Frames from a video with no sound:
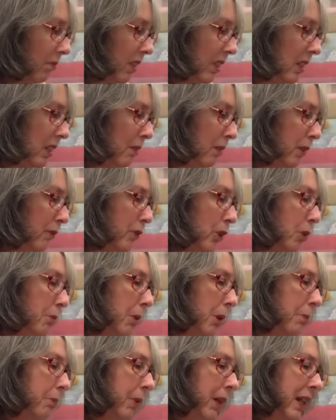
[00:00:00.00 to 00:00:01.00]
now I've got my
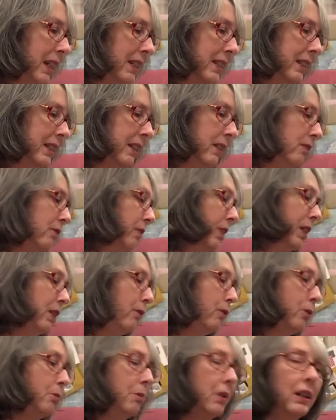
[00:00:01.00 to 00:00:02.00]
plates out ready
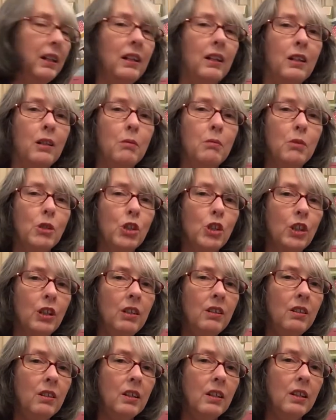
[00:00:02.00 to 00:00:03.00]
from my cutting machine.
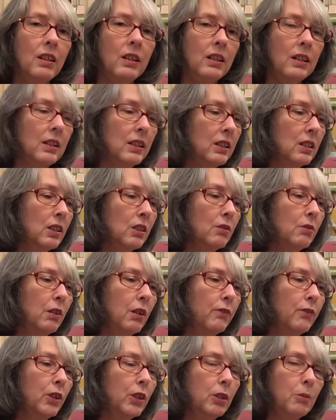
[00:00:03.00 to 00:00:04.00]
So I've
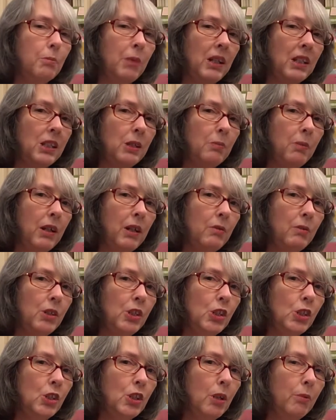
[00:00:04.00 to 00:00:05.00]
got the base plate, which
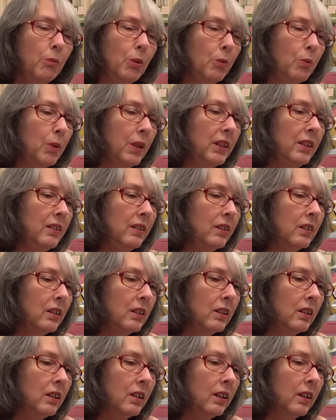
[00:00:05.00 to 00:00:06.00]
is number 1,
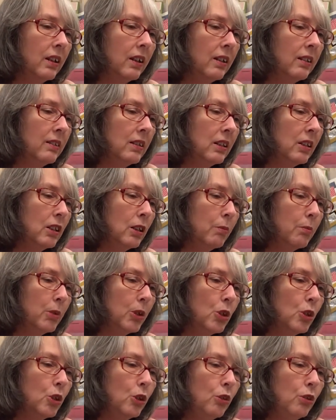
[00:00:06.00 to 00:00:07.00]
and then number
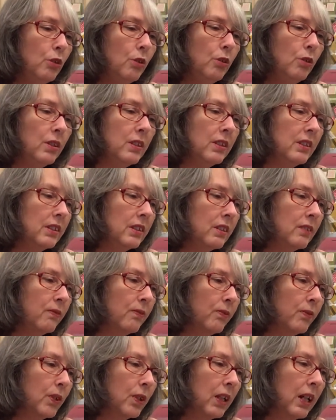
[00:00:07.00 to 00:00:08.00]
2 is
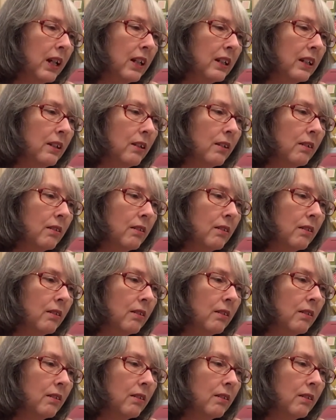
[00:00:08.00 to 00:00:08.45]
for cutting